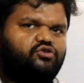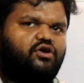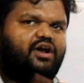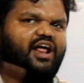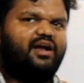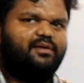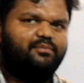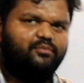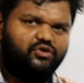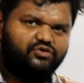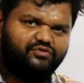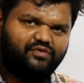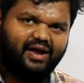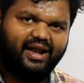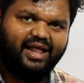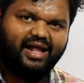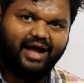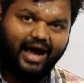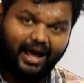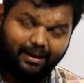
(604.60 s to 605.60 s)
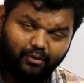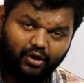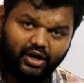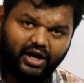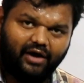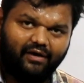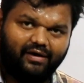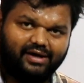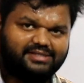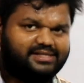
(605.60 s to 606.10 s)
or atmospheric carbon
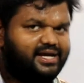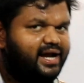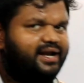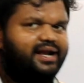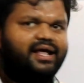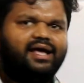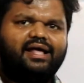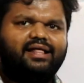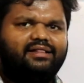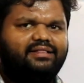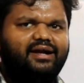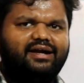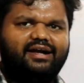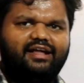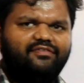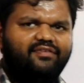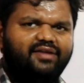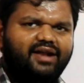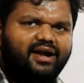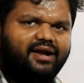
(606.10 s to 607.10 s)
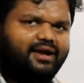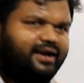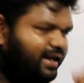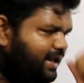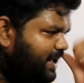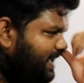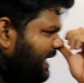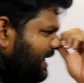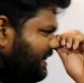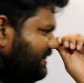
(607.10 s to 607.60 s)
dioxide, then
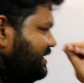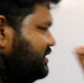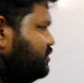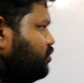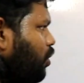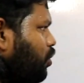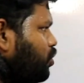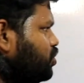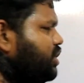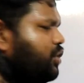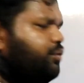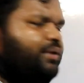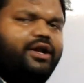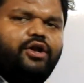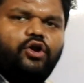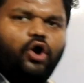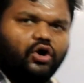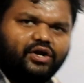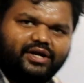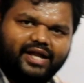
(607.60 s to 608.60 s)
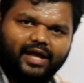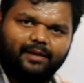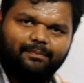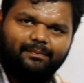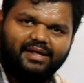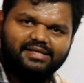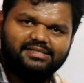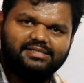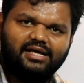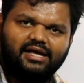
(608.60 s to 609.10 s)
definitely this corrosion will not take
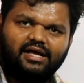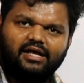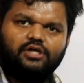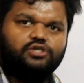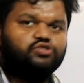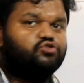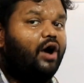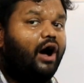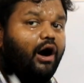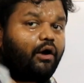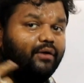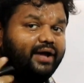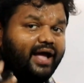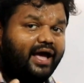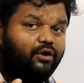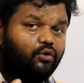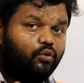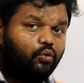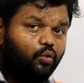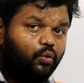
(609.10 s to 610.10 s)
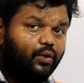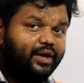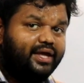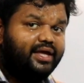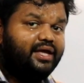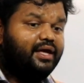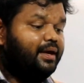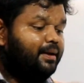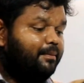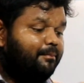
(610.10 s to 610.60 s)
place. So how can
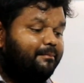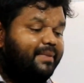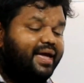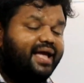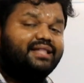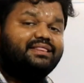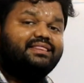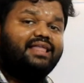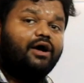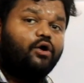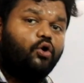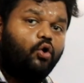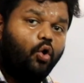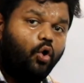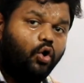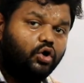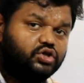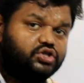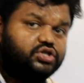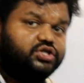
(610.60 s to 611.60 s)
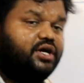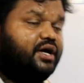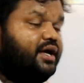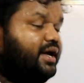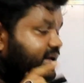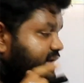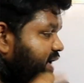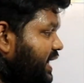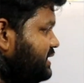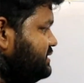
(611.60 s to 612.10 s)
we make the coat?
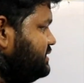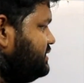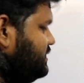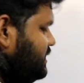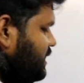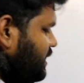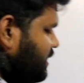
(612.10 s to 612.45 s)
Yes,